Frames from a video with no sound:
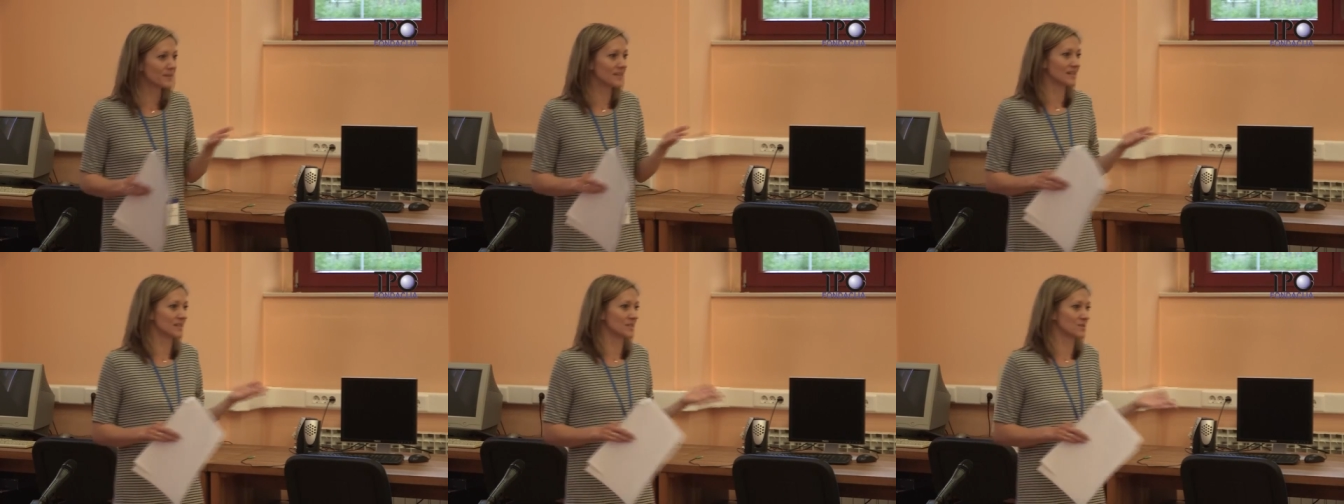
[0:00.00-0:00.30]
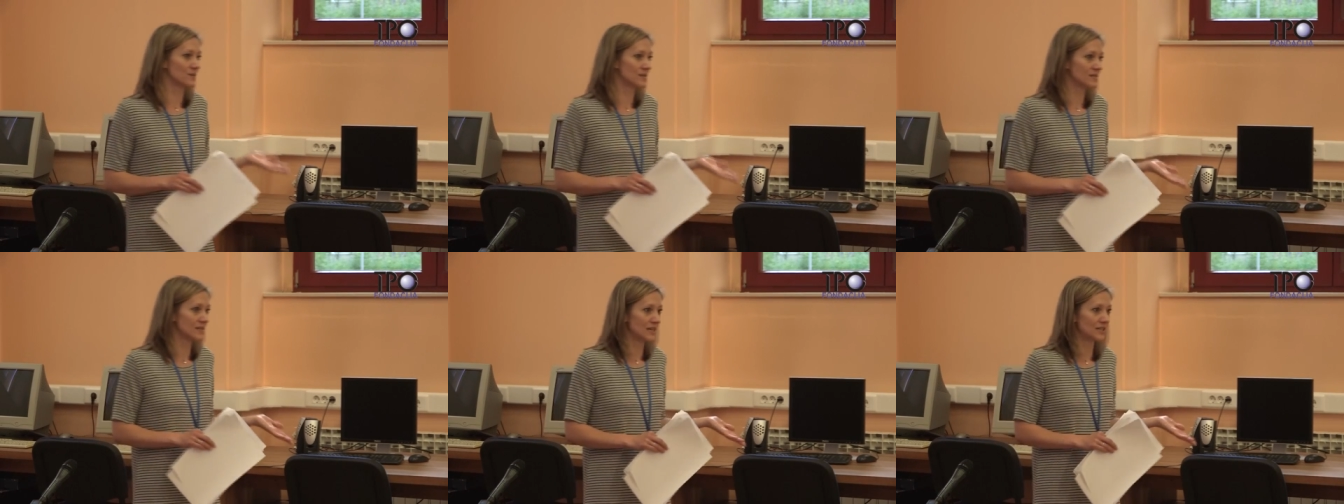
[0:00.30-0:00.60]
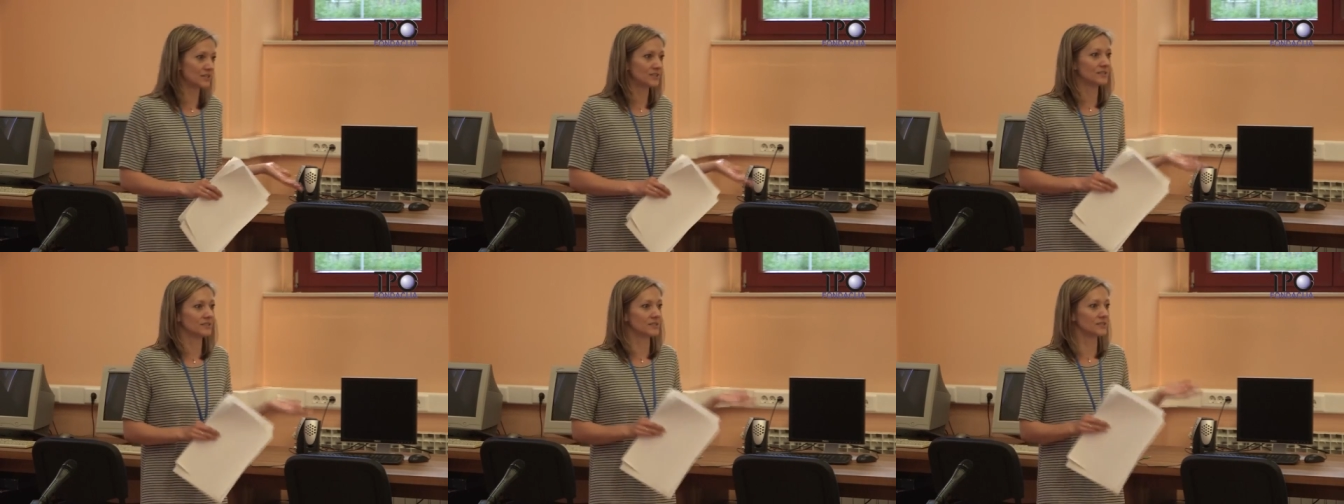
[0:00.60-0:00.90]
because we
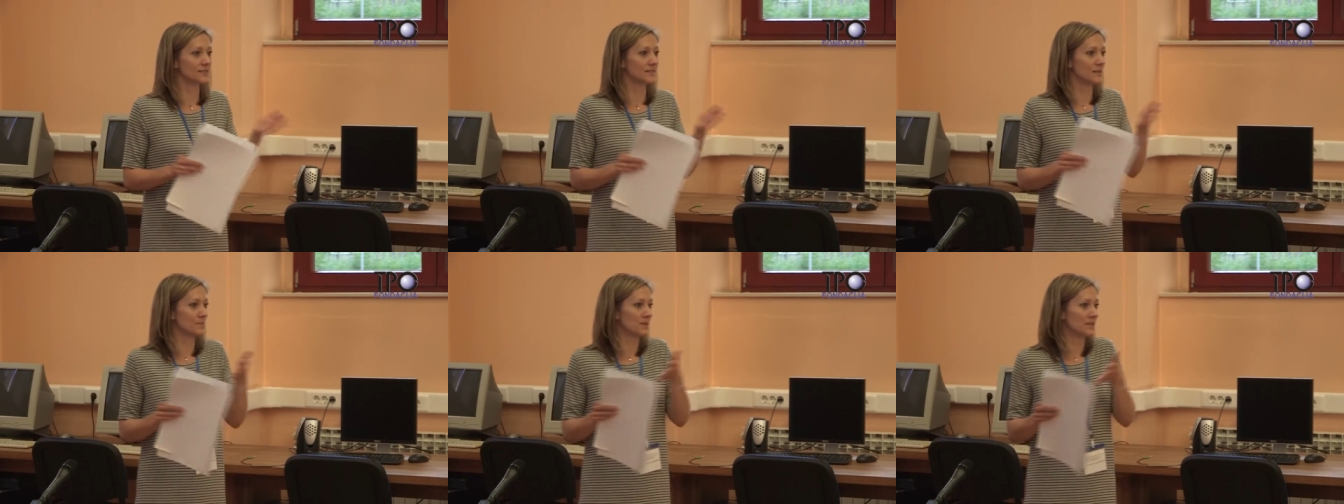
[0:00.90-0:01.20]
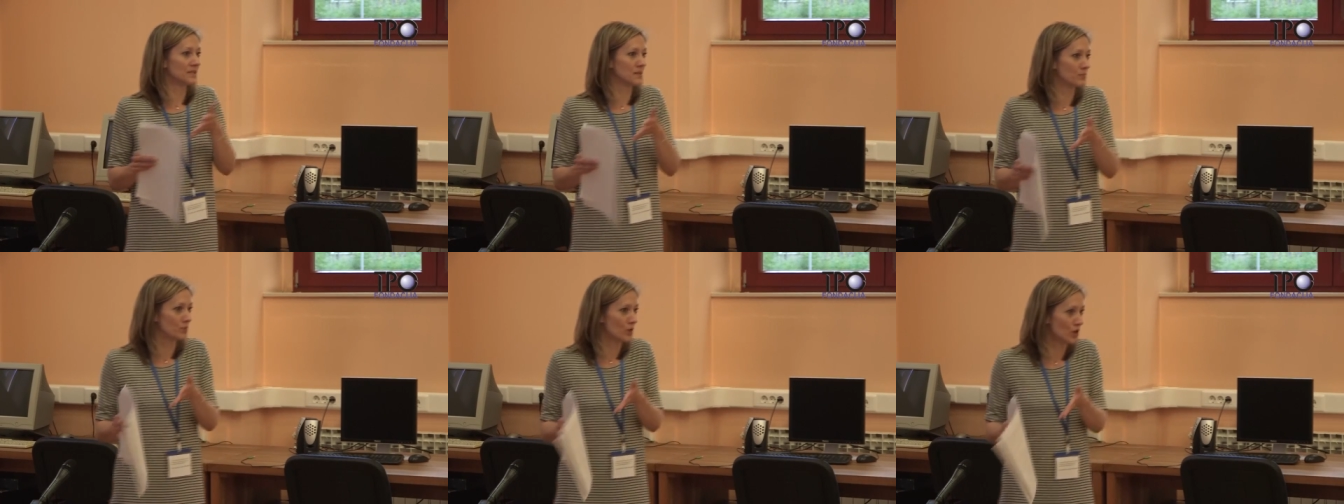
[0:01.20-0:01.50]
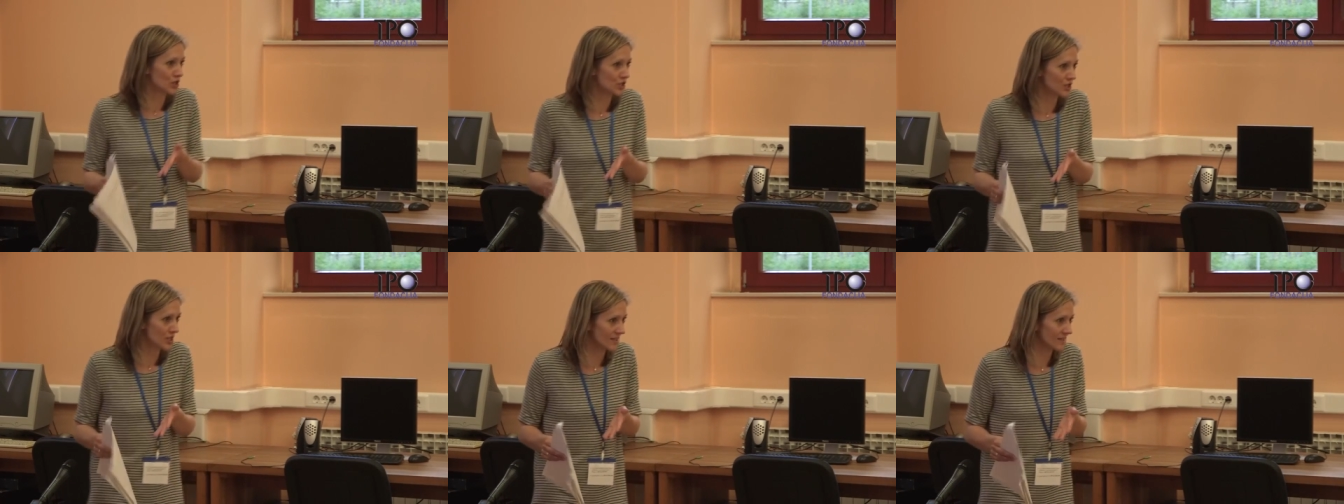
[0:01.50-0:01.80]
started the CPT
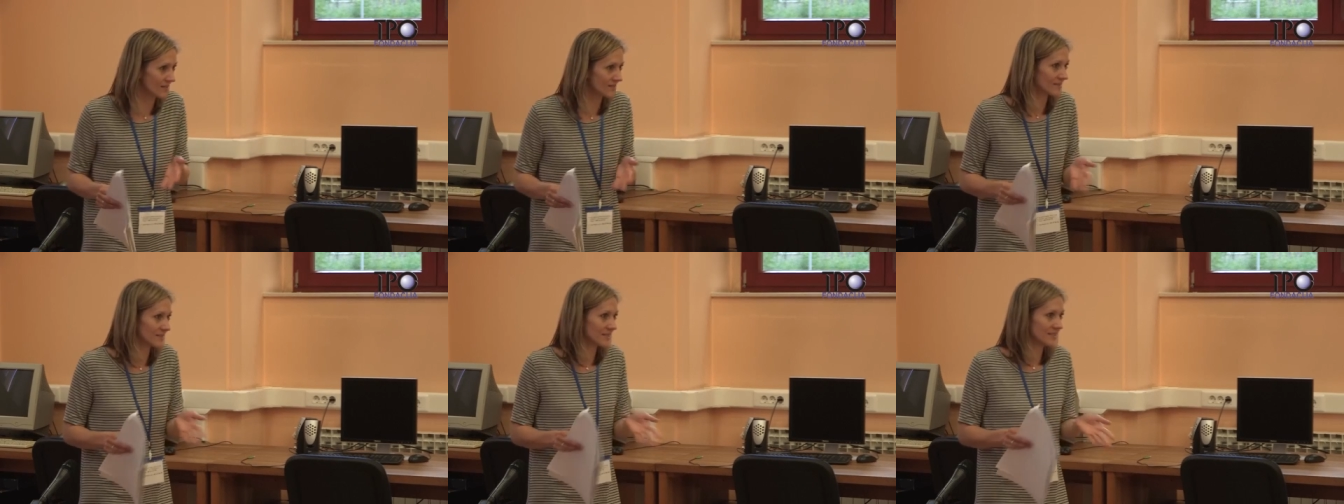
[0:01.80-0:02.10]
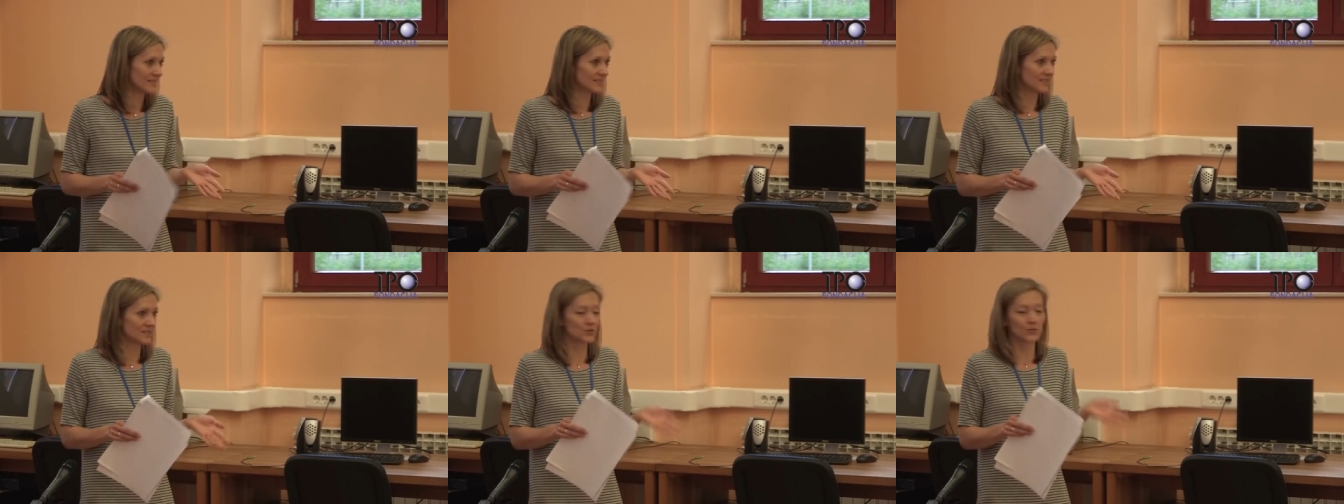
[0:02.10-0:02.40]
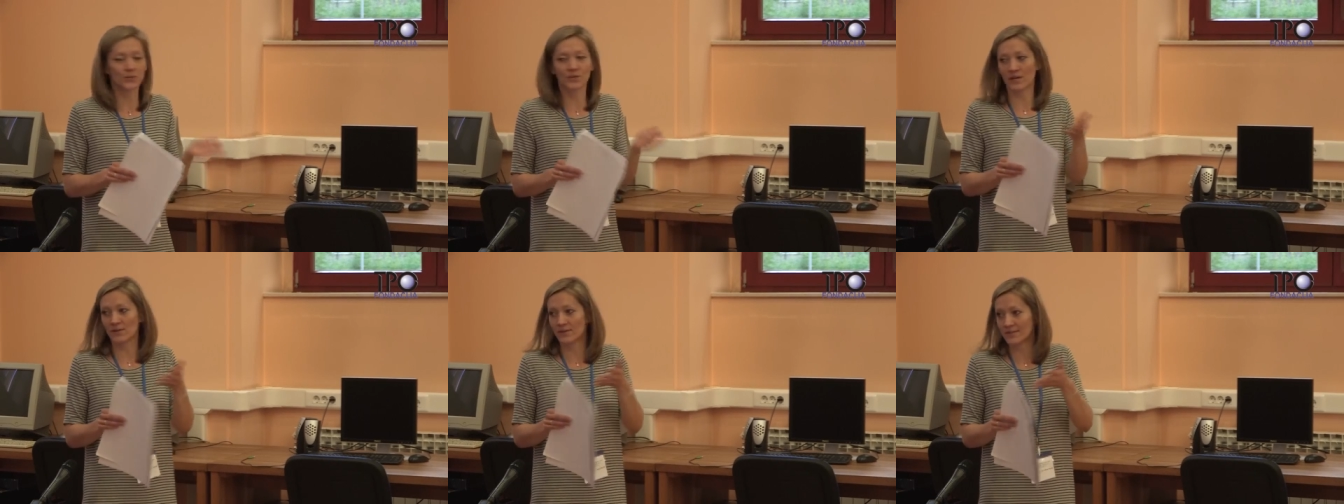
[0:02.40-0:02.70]
project in
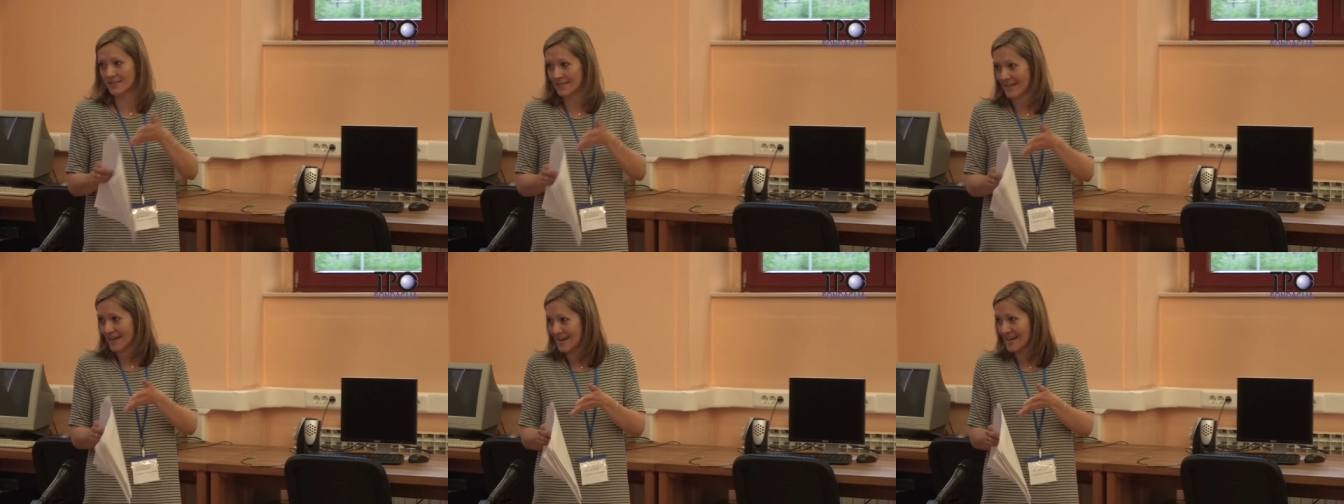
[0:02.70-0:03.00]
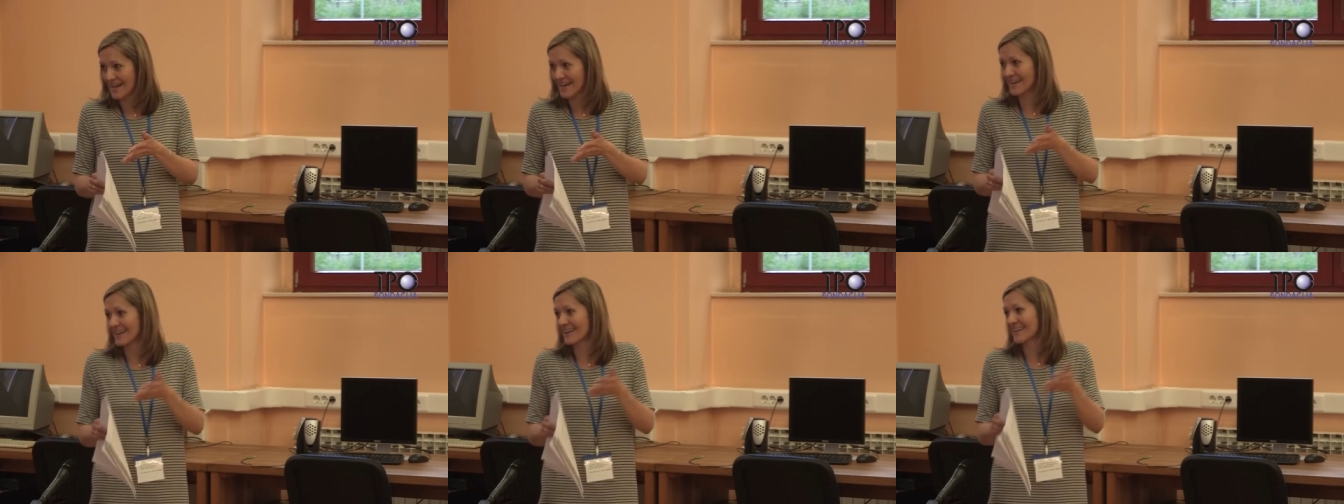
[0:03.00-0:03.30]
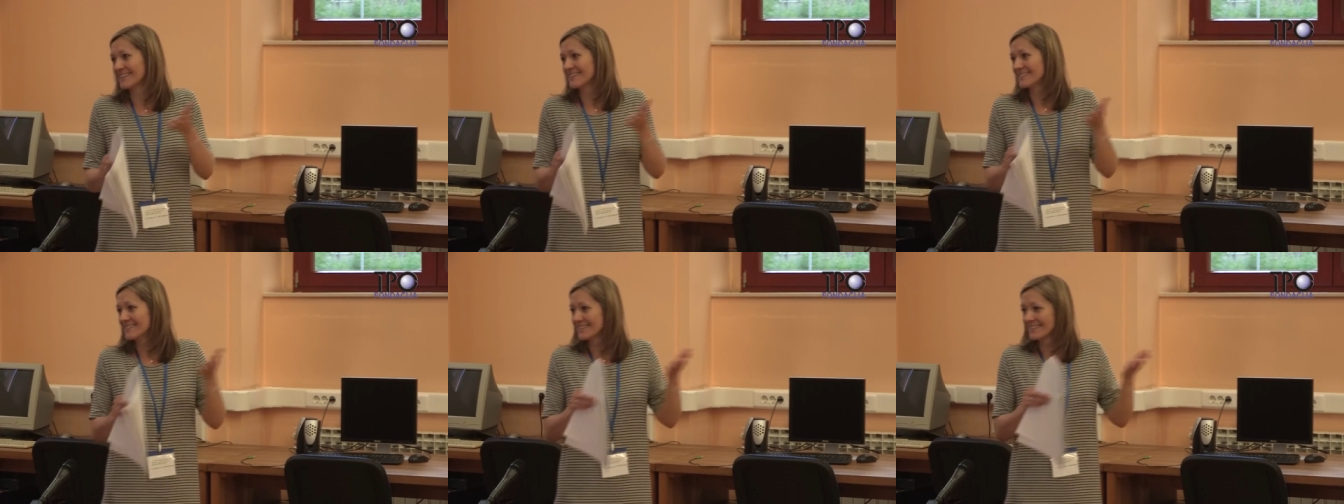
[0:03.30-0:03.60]
2009,
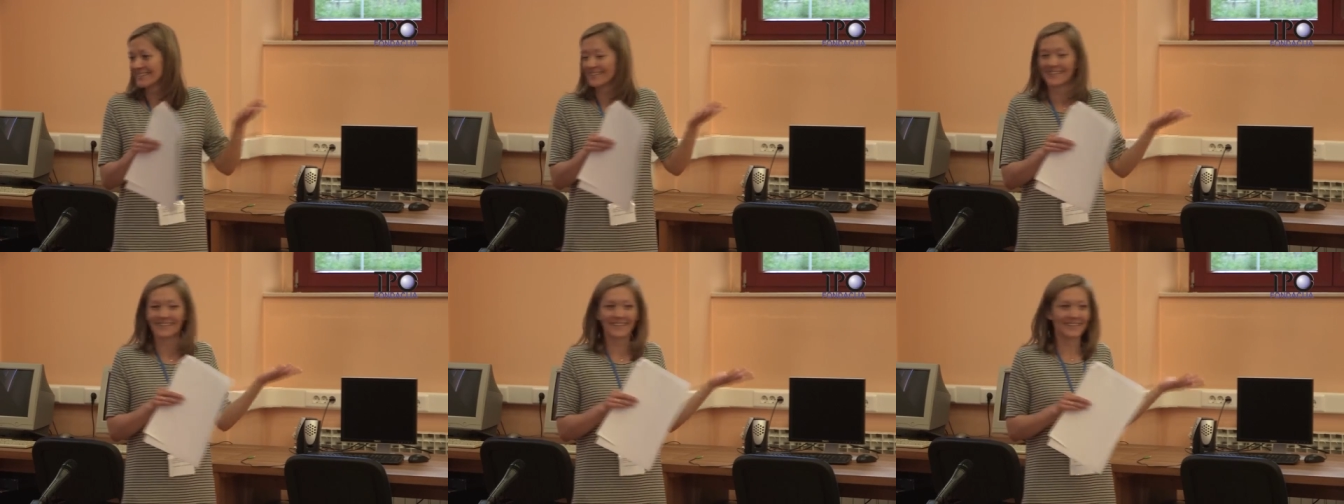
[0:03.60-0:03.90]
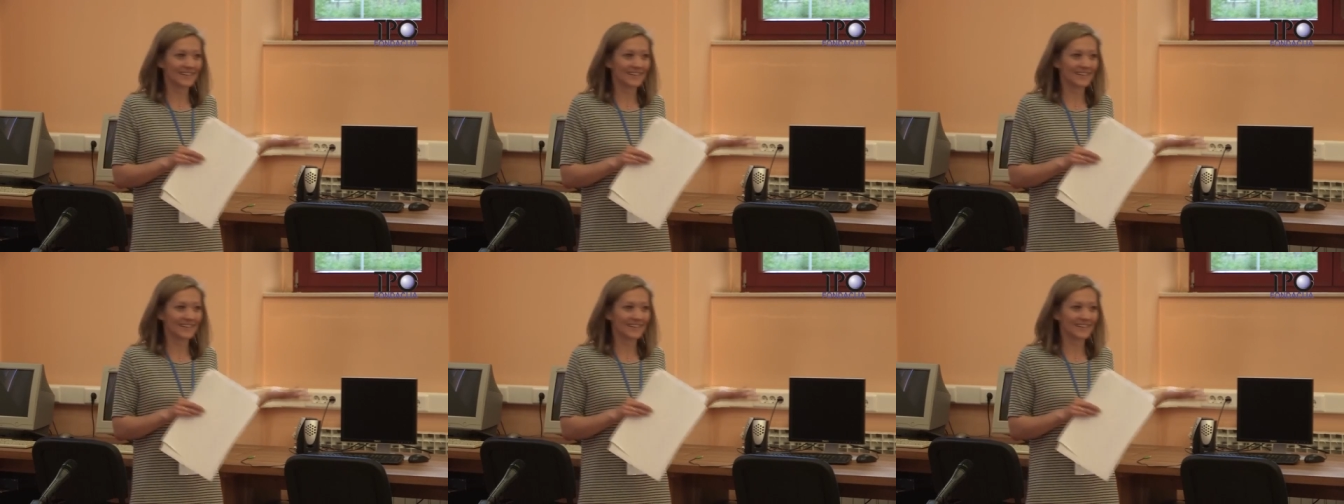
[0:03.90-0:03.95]
and